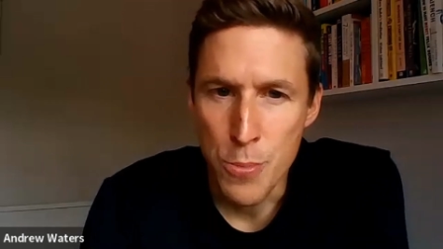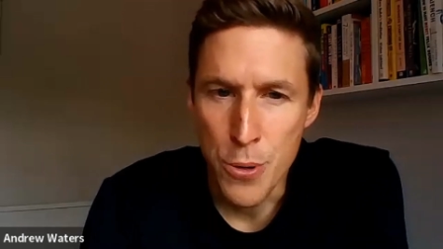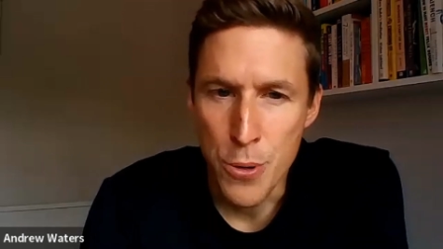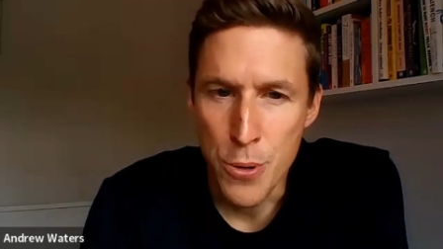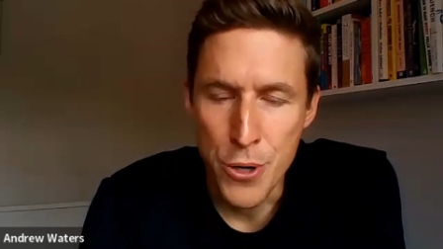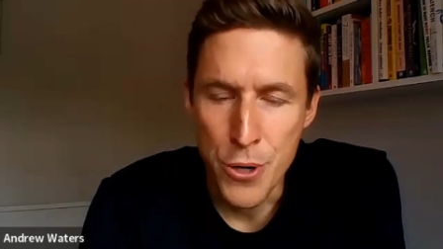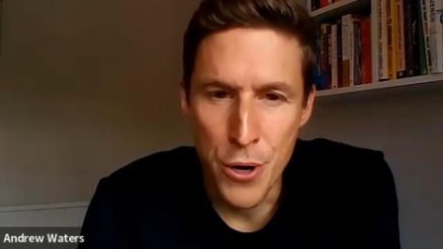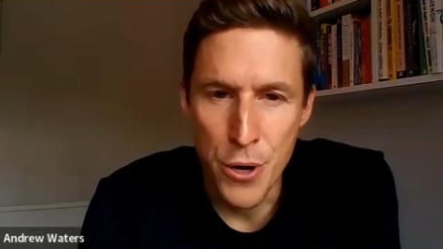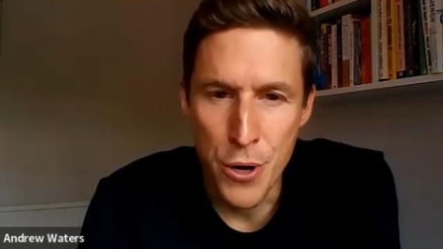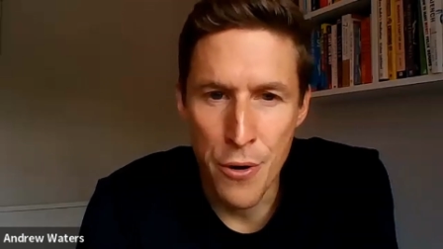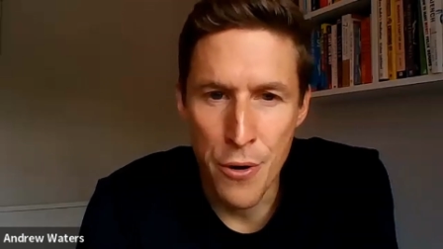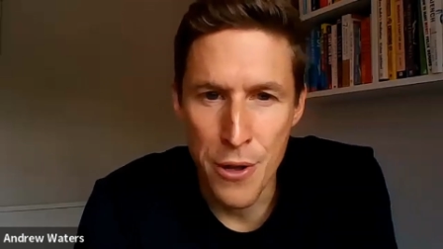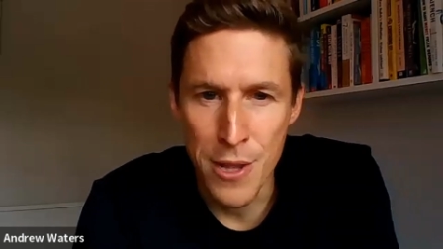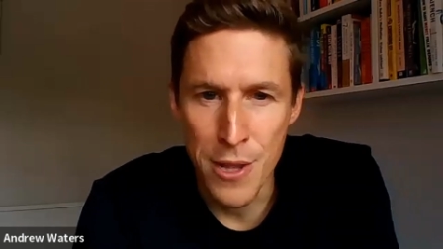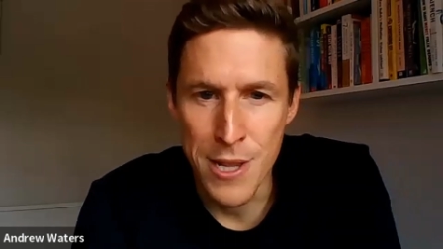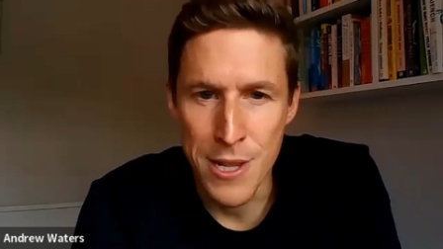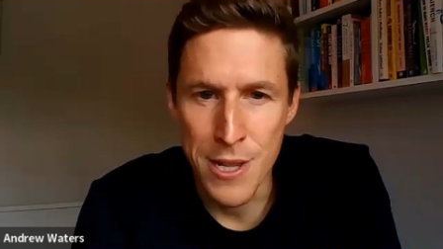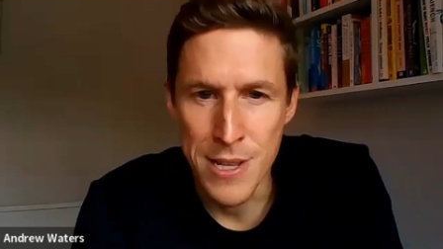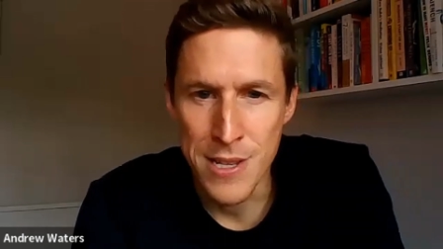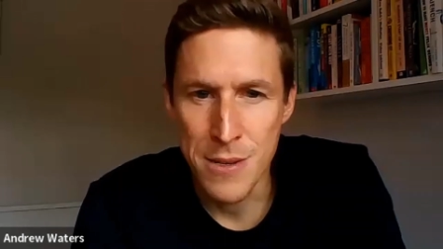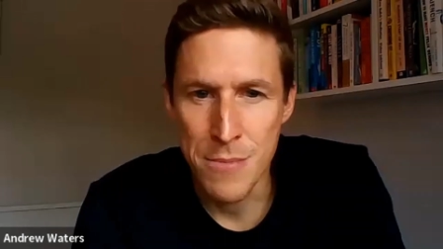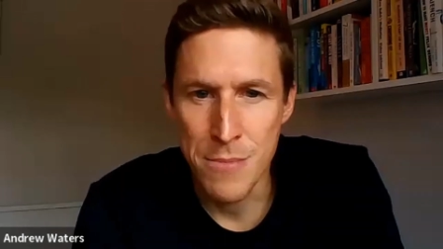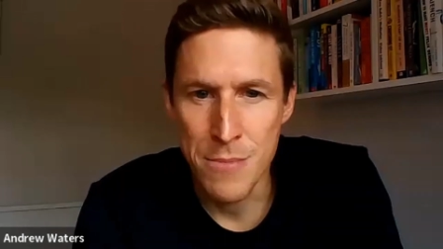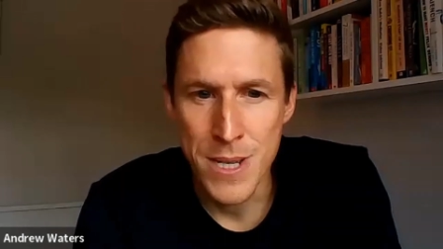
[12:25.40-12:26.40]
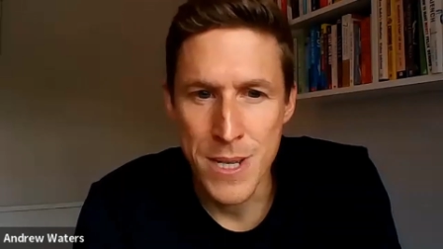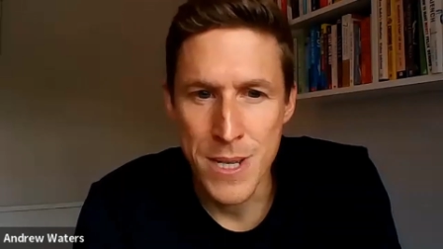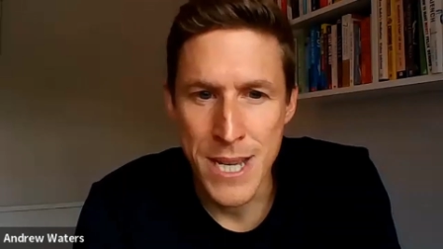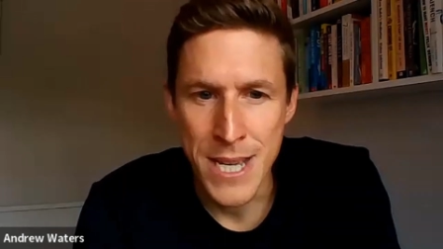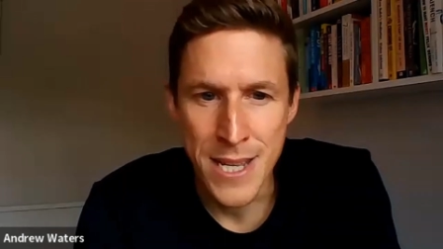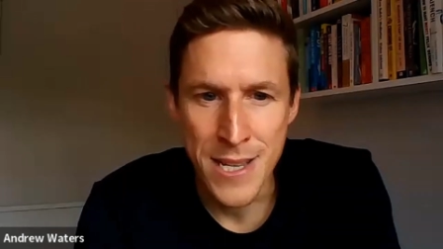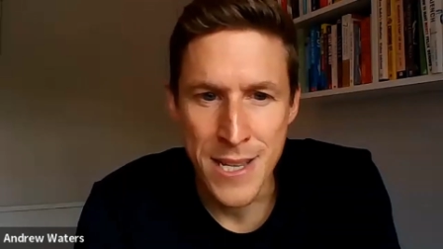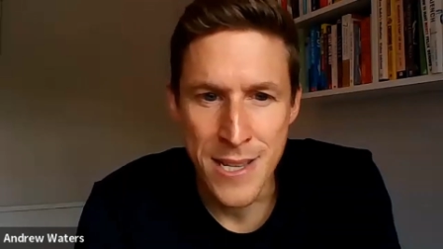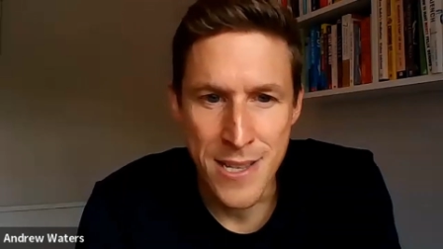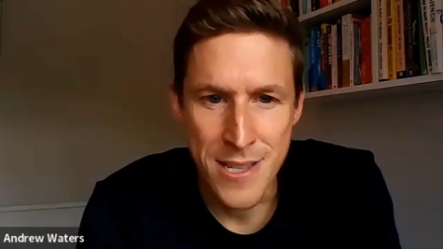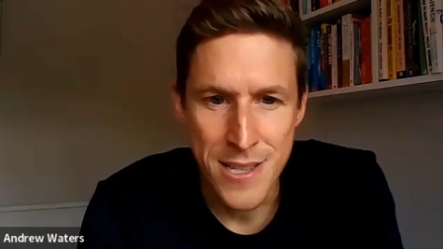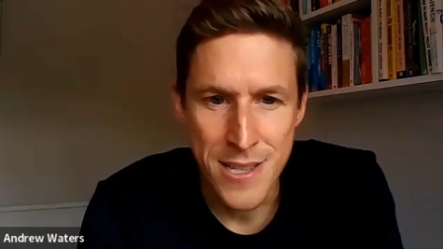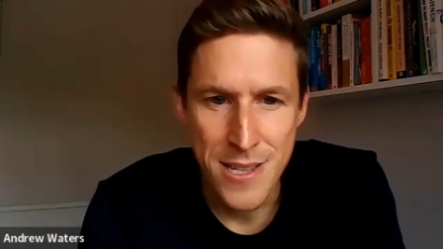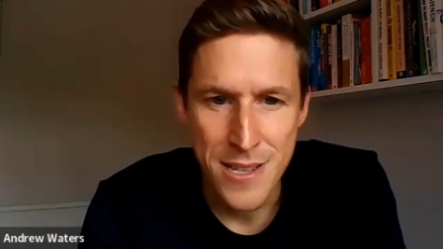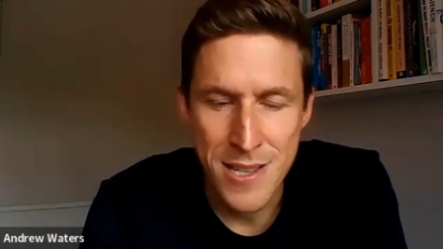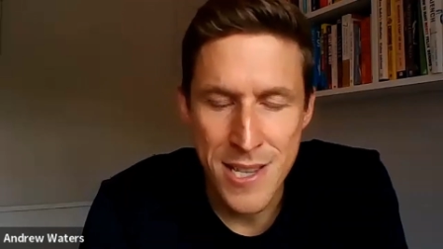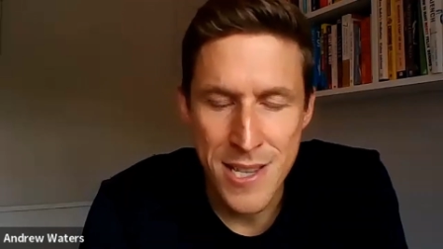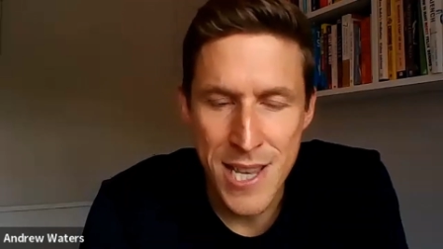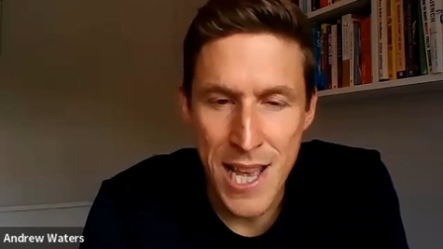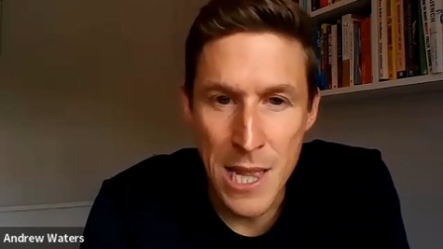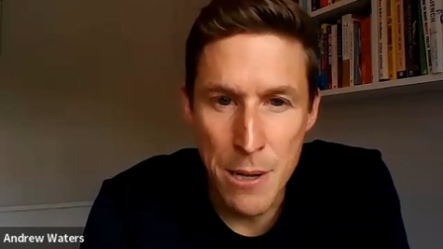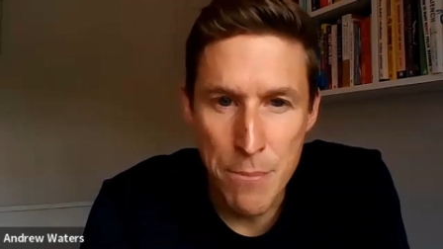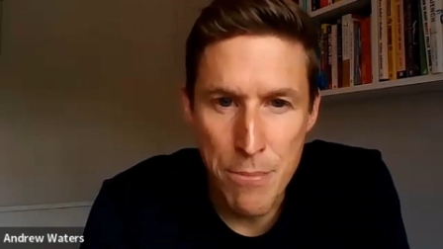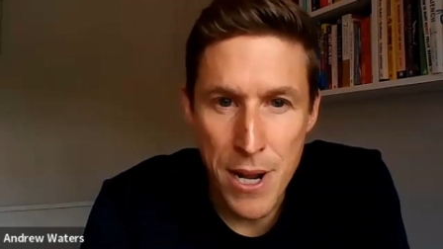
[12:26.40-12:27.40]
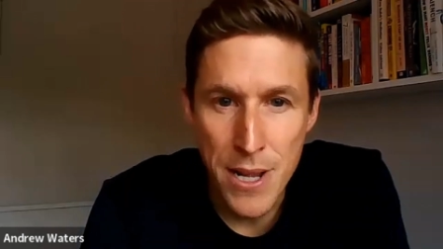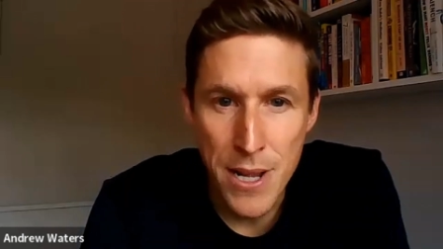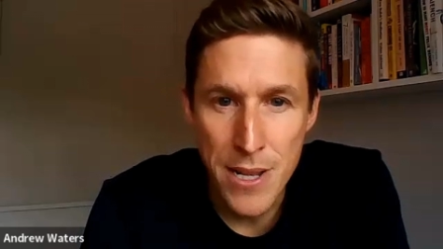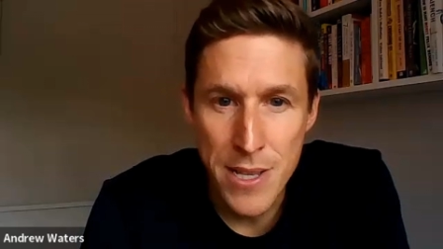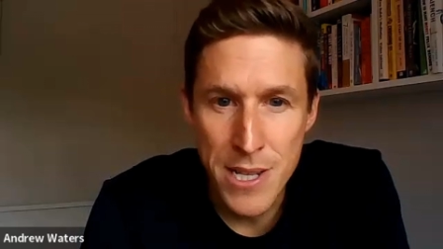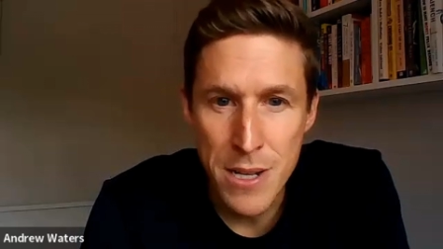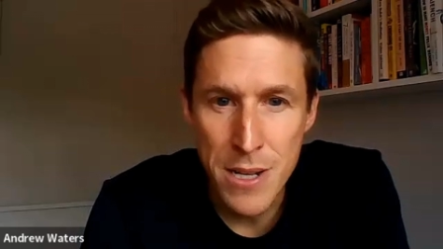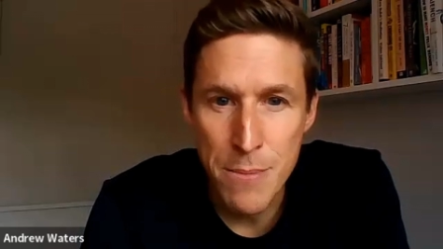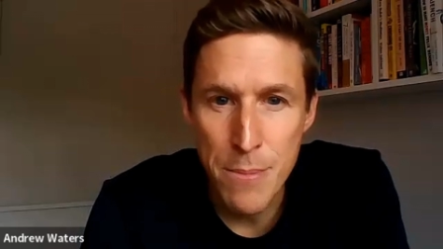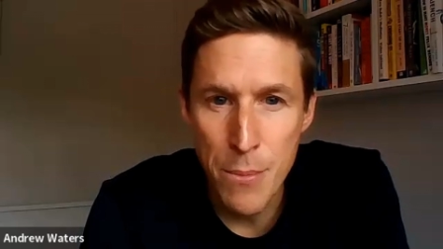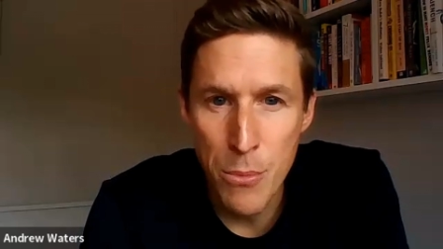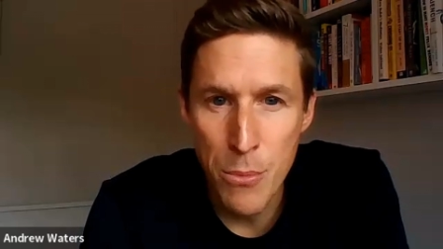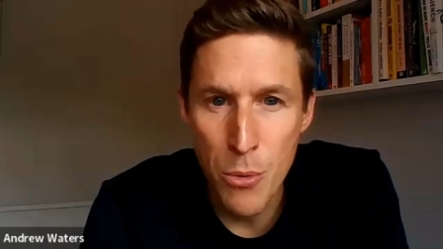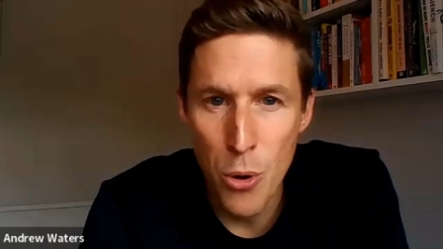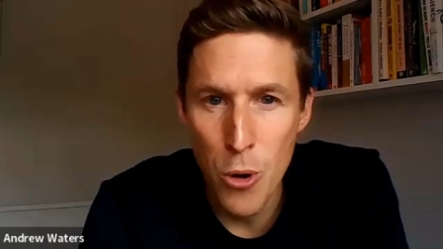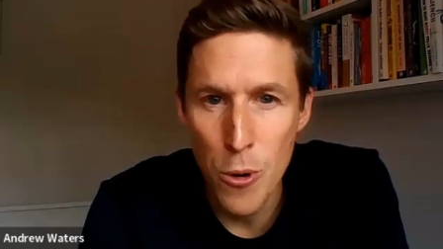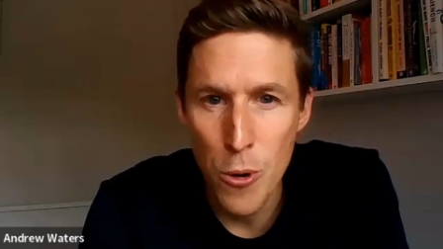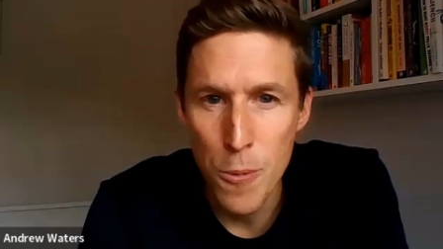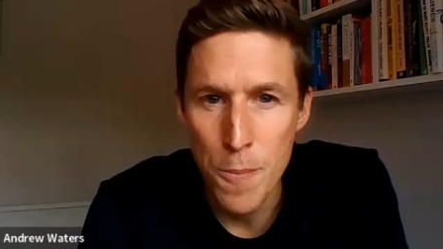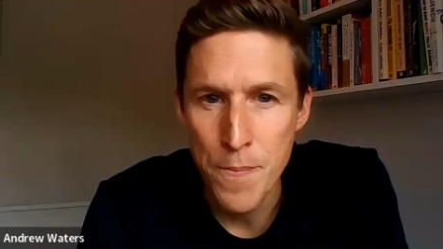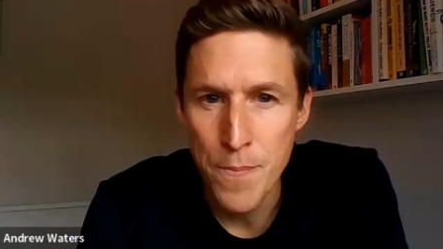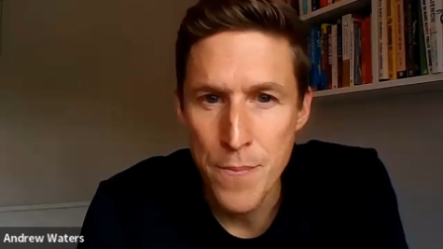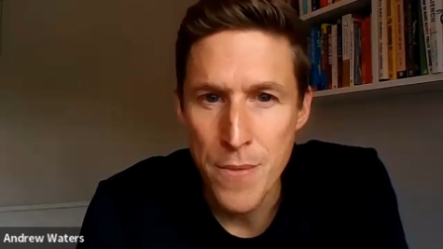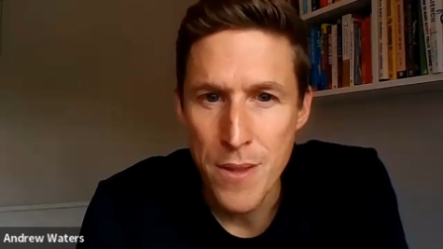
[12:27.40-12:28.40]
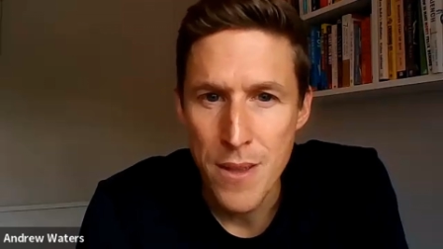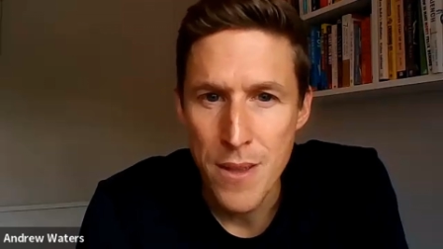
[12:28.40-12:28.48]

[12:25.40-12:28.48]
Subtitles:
entrepreneurialism is celebrated a bit more,